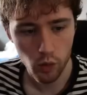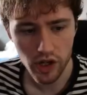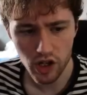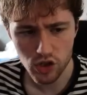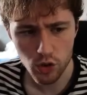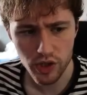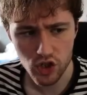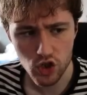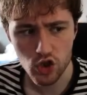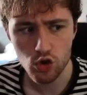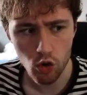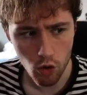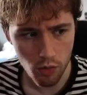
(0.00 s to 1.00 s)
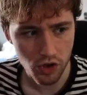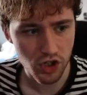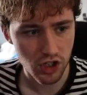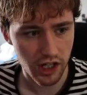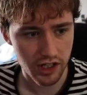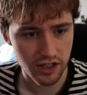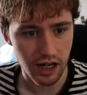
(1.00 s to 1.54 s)
We are doing so much
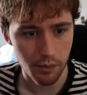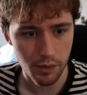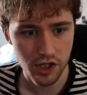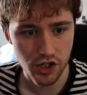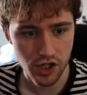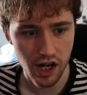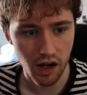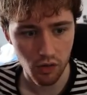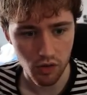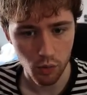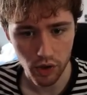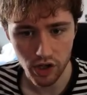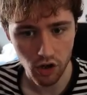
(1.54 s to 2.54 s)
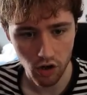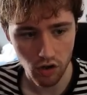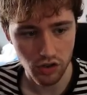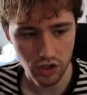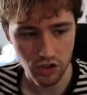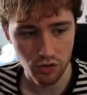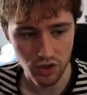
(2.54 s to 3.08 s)
less damage now that we're not
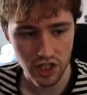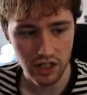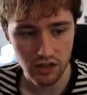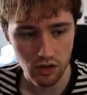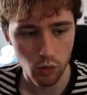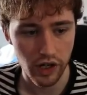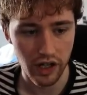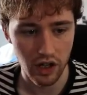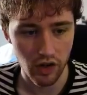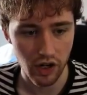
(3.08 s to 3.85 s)
using the whaler